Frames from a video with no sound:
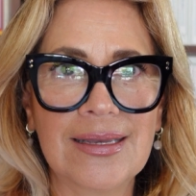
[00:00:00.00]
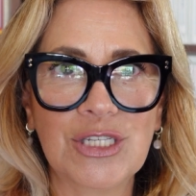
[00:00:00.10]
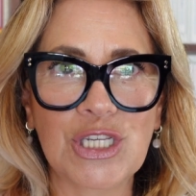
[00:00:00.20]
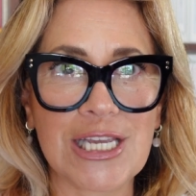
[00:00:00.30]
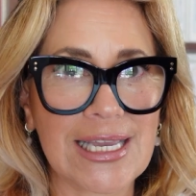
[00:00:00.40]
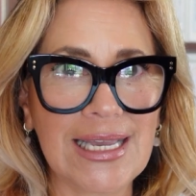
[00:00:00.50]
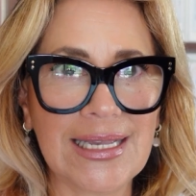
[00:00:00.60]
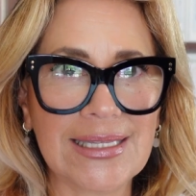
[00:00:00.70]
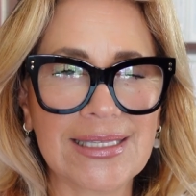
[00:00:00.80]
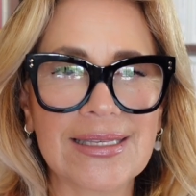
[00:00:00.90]
she
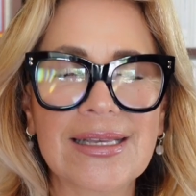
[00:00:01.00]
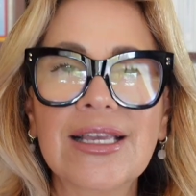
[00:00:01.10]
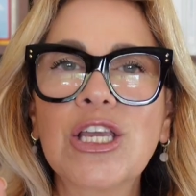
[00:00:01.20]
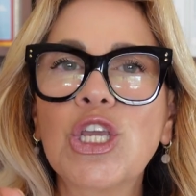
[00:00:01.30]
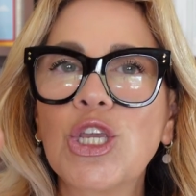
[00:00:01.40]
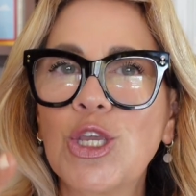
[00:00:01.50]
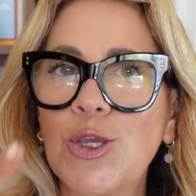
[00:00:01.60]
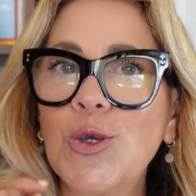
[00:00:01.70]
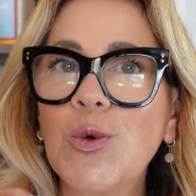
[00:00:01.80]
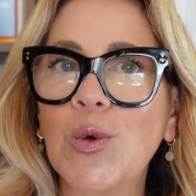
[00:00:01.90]
eats,
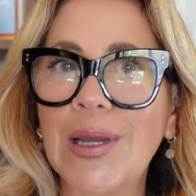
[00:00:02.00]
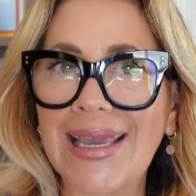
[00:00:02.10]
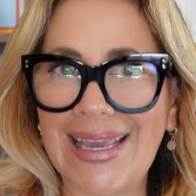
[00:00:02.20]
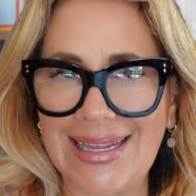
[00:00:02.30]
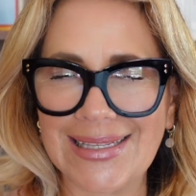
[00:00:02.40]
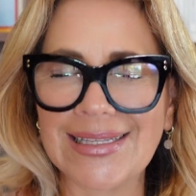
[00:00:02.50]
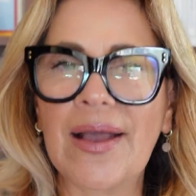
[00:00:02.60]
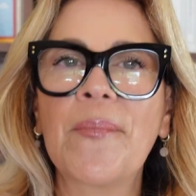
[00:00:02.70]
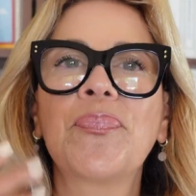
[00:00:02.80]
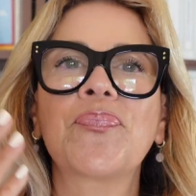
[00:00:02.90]
you eat.
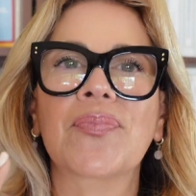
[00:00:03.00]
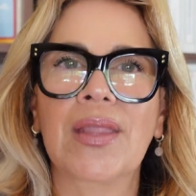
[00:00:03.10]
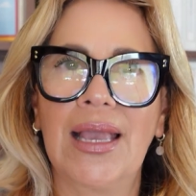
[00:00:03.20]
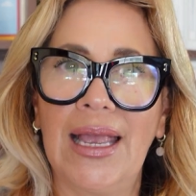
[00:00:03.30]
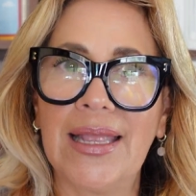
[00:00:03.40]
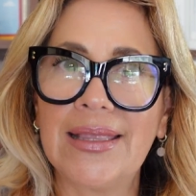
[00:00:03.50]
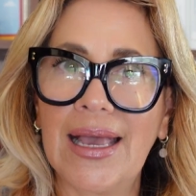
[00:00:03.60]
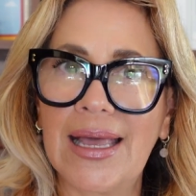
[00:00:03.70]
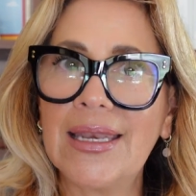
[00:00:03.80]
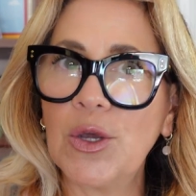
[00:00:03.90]
And
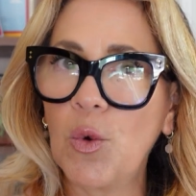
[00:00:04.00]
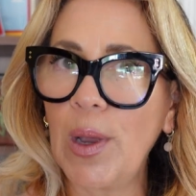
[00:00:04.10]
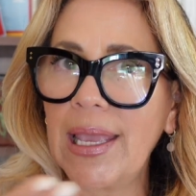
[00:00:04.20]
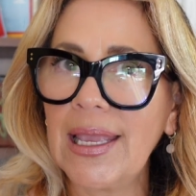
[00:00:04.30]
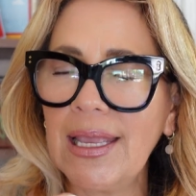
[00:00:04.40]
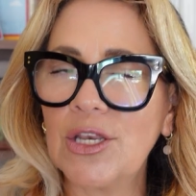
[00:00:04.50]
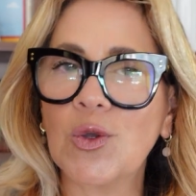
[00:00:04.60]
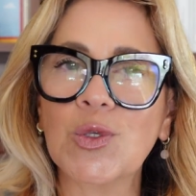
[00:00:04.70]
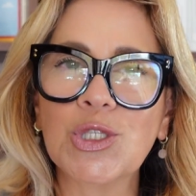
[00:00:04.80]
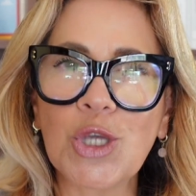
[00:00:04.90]
then we,
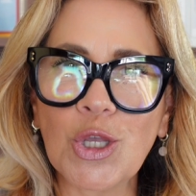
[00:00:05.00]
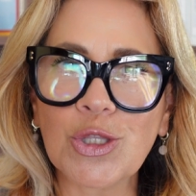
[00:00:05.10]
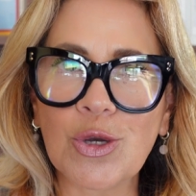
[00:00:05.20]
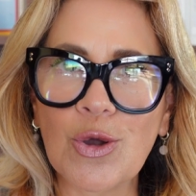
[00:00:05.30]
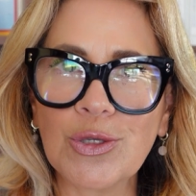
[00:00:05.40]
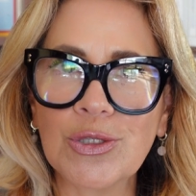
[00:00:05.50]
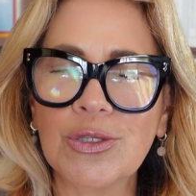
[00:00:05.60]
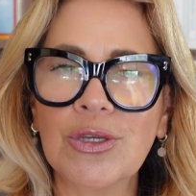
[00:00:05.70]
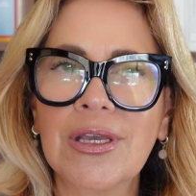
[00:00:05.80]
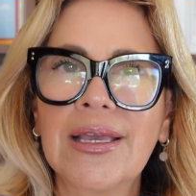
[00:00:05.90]
nosotros,
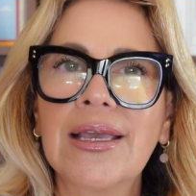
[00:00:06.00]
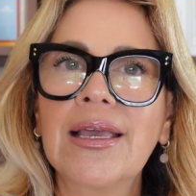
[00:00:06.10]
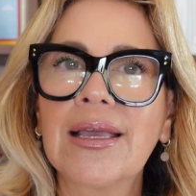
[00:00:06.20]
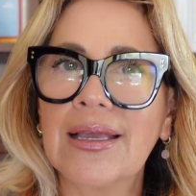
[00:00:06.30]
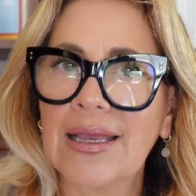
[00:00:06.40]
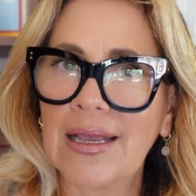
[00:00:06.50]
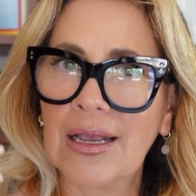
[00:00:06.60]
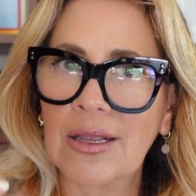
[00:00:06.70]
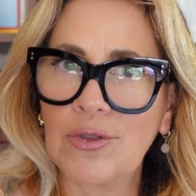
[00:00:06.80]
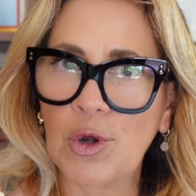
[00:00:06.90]

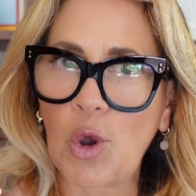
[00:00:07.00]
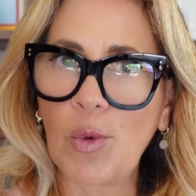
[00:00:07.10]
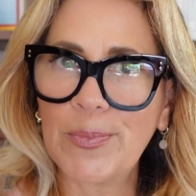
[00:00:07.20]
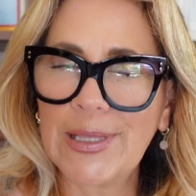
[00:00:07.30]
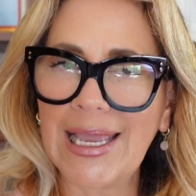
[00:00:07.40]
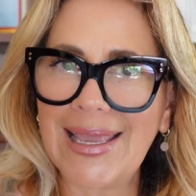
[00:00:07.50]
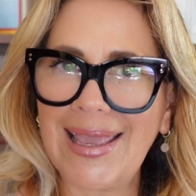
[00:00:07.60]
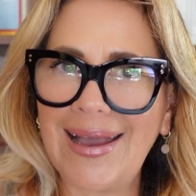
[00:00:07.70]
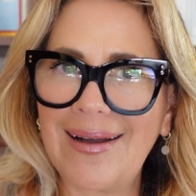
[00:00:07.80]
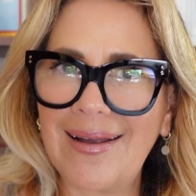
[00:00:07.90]
drop the
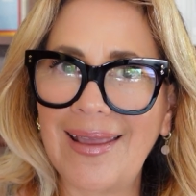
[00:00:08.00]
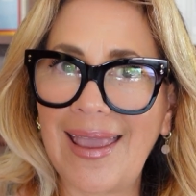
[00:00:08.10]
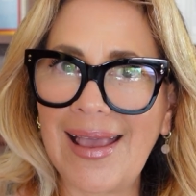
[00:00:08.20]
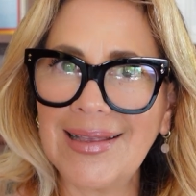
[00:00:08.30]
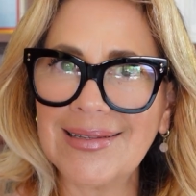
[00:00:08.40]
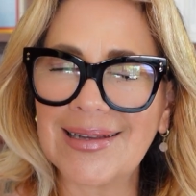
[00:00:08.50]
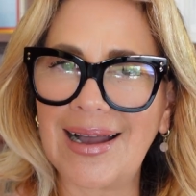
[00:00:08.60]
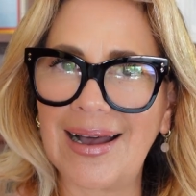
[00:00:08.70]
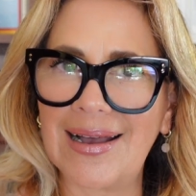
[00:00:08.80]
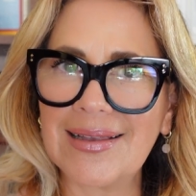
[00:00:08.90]
ER and
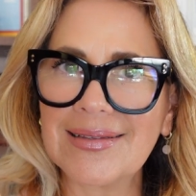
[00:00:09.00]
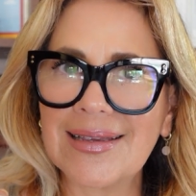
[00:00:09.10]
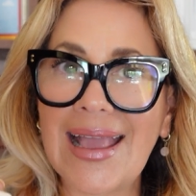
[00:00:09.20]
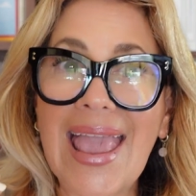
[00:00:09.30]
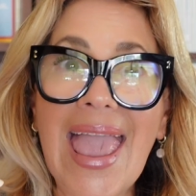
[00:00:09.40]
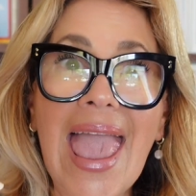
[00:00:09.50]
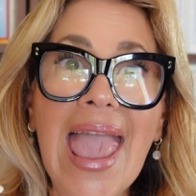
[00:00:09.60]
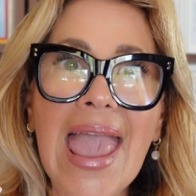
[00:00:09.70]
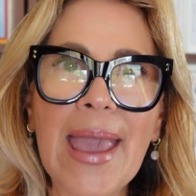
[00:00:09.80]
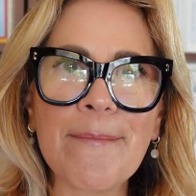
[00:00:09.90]
add
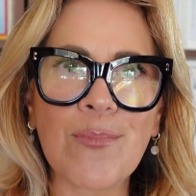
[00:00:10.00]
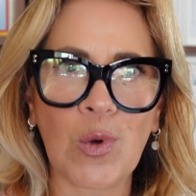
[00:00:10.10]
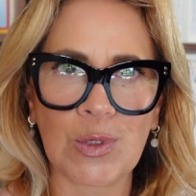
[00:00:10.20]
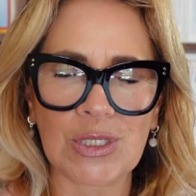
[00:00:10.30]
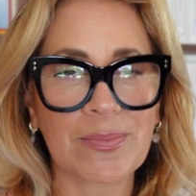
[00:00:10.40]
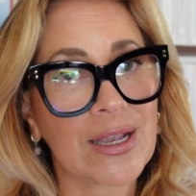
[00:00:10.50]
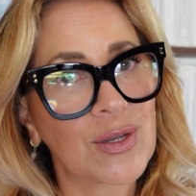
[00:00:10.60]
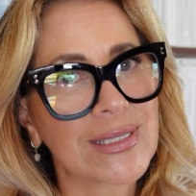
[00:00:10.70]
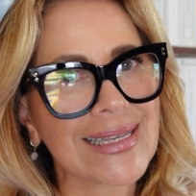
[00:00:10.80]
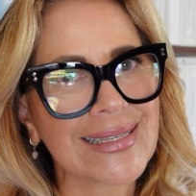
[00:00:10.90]
hemos,
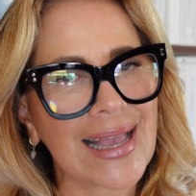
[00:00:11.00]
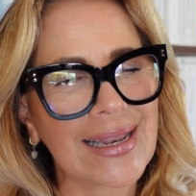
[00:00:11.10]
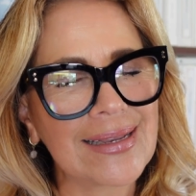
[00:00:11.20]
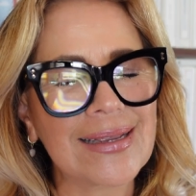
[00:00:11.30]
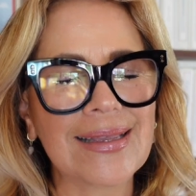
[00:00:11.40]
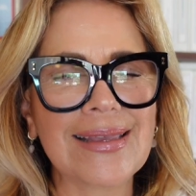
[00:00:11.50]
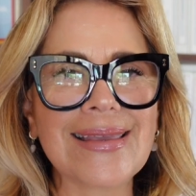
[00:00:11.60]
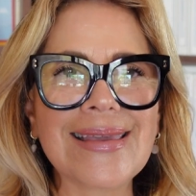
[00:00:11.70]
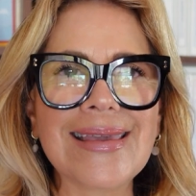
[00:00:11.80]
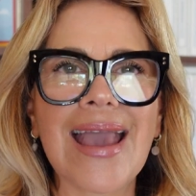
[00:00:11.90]
because it's an
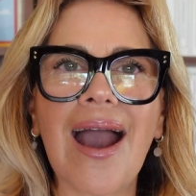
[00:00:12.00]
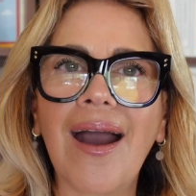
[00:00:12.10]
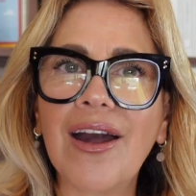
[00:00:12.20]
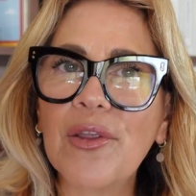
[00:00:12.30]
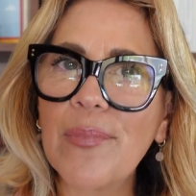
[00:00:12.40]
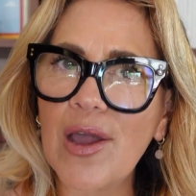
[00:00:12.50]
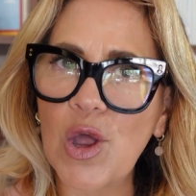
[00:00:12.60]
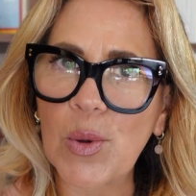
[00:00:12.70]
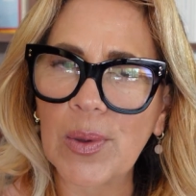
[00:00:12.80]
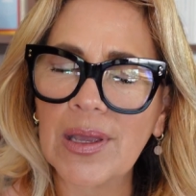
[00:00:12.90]
ER verb.